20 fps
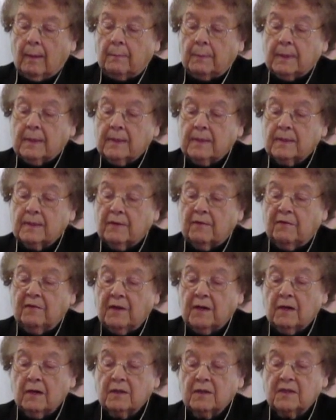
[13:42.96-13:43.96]
Because the
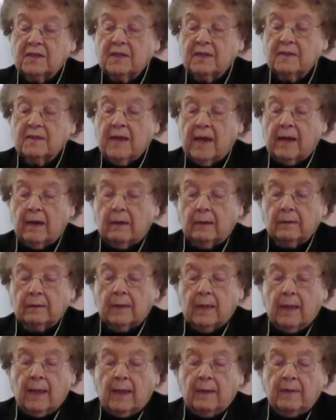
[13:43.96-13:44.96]
Pharisees held
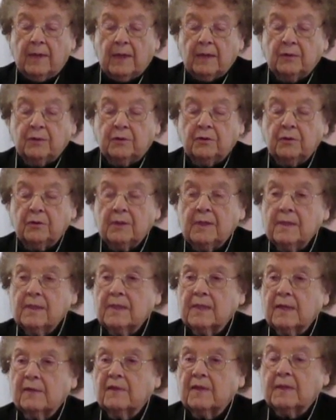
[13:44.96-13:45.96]
that
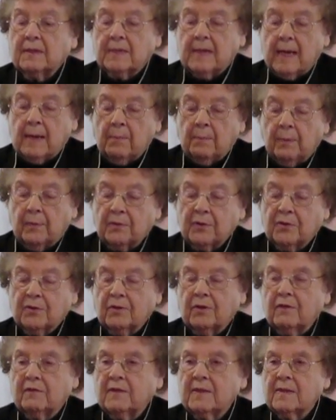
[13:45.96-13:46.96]
duties of the temple
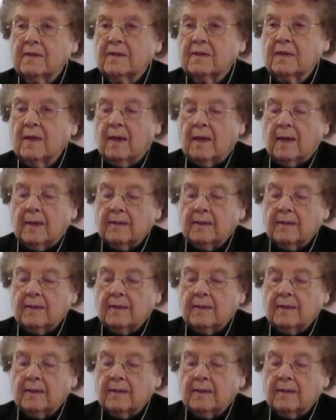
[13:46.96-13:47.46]
service